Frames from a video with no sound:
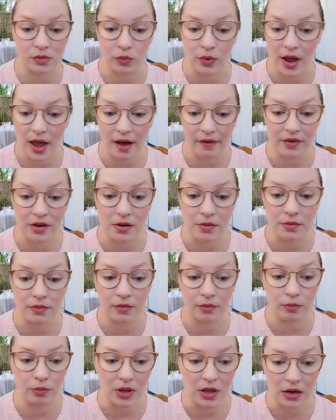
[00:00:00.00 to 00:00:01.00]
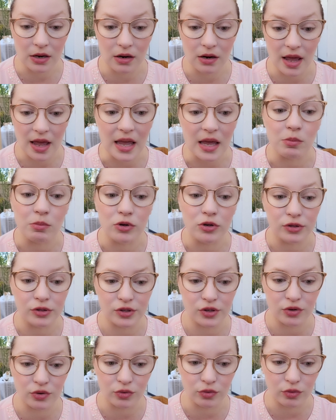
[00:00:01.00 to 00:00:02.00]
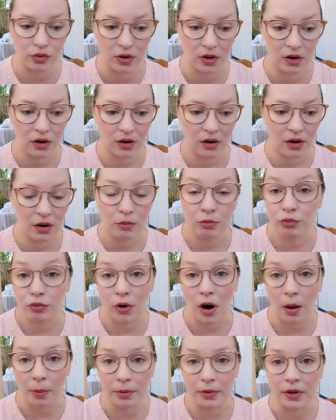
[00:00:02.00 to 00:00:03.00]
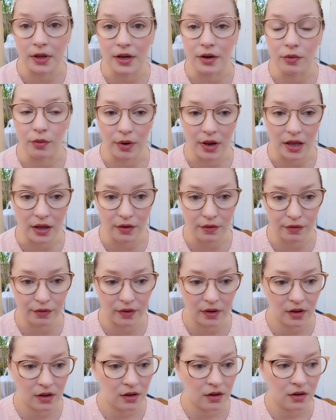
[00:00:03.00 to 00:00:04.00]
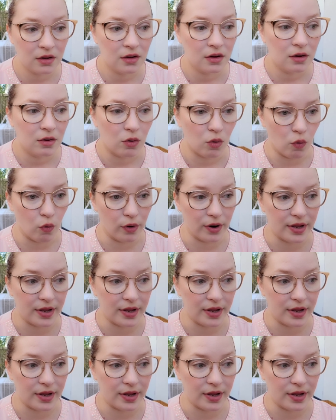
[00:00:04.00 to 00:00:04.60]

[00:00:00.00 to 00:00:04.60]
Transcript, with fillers: haven't been able to properly grieve or